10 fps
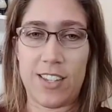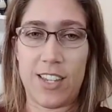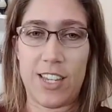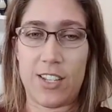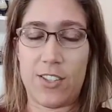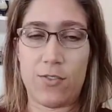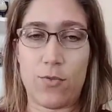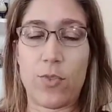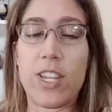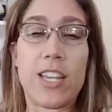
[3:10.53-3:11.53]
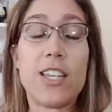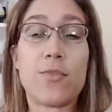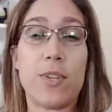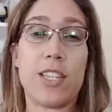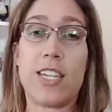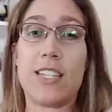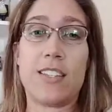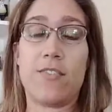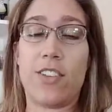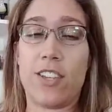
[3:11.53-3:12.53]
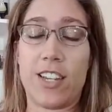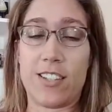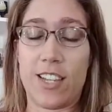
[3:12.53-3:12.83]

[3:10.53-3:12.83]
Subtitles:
it is really easy to villainize